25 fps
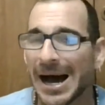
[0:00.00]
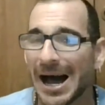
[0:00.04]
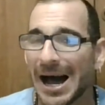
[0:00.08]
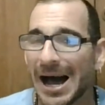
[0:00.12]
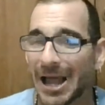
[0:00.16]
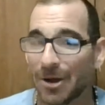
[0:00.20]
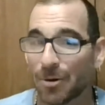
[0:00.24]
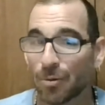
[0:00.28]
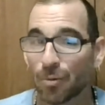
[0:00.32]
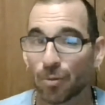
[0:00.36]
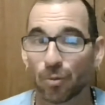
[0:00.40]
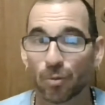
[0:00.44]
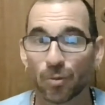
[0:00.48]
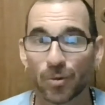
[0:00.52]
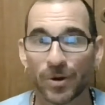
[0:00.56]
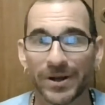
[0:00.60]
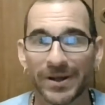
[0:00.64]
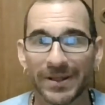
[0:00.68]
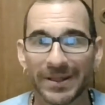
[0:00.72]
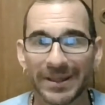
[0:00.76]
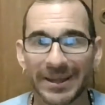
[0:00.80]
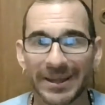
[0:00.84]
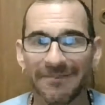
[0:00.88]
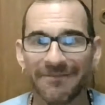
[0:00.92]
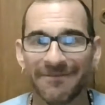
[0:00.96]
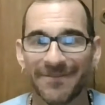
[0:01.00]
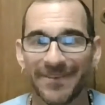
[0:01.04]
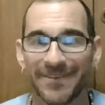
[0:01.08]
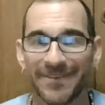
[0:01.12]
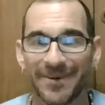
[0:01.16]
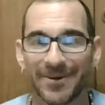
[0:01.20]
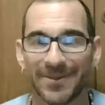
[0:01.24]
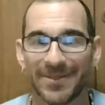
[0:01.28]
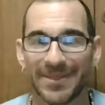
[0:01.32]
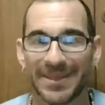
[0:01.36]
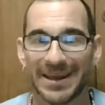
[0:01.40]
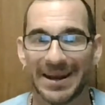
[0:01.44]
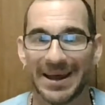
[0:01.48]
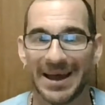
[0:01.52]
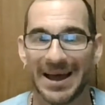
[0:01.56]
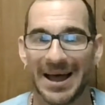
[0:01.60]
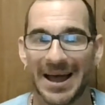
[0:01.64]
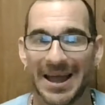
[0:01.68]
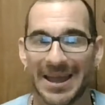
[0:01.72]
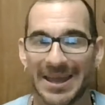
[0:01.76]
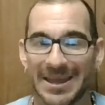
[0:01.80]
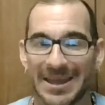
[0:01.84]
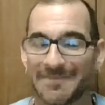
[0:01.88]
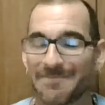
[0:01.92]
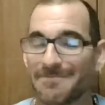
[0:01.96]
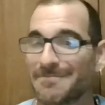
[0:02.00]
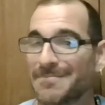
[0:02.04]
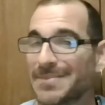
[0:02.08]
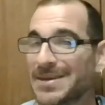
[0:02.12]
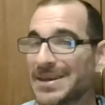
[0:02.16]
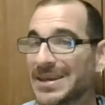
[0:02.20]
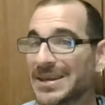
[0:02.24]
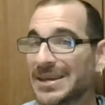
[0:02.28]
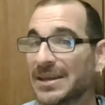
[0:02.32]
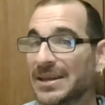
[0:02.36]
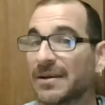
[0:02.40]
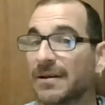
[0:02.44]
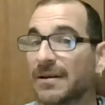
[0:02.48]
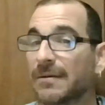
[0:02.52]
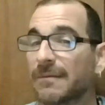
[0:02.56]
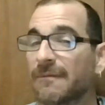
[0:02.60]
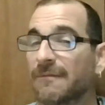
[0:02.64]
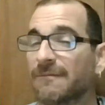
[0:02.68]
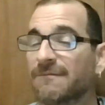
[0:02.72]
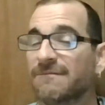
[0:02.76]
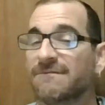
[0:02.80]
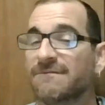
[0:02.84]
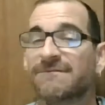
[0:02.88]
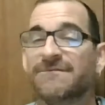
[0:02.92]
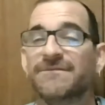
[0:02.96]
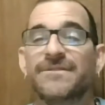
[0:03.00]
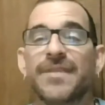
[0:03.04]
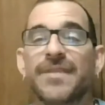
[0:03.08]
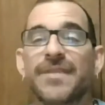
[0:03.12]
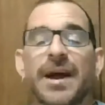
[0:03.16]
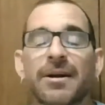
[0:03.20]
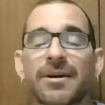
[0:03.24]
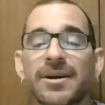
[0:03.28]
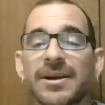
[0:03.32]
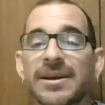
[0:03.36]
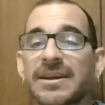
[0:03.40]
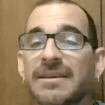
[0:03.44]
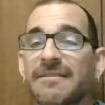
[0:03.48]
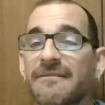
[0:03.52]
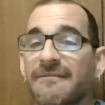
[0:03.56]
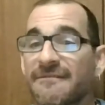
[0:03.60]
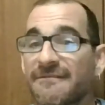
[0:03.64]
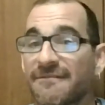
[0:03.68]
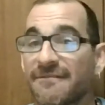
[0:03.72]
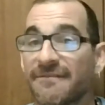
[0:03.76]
I really feel that I am being very,